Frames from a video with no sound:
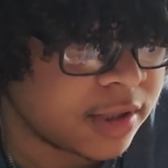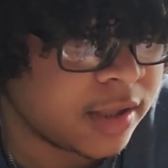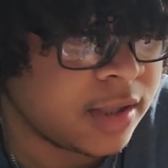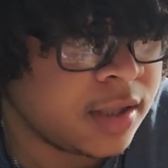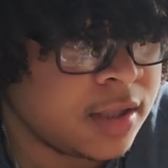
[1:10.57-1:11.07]

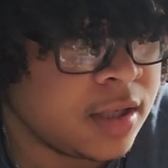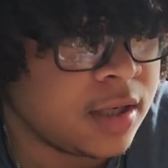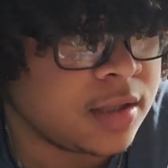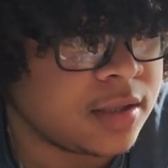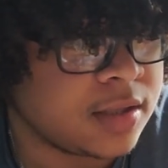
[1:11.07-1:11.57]
but
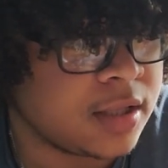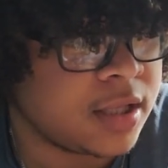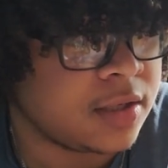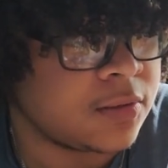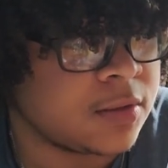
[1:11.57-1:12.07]
other than
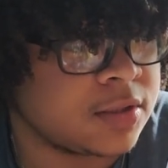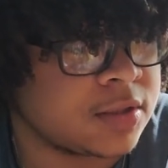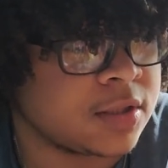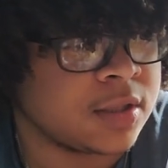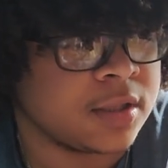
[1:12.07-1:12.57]
that, it looks
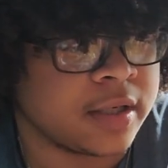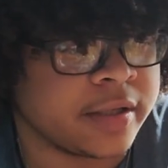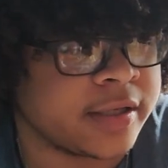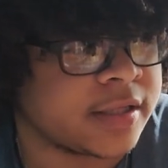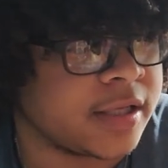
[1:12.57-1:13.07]
good.
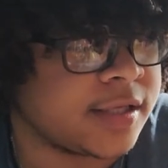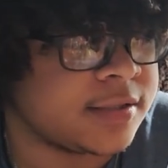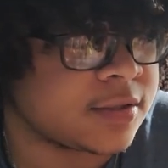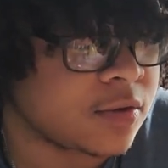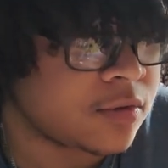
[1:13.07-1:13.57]
I like the head
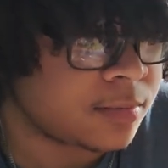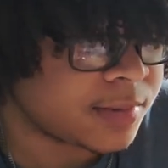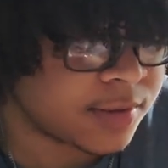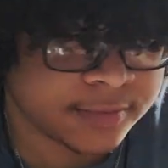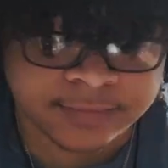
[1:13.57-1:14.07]

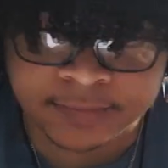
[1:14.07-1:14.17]
sculpts.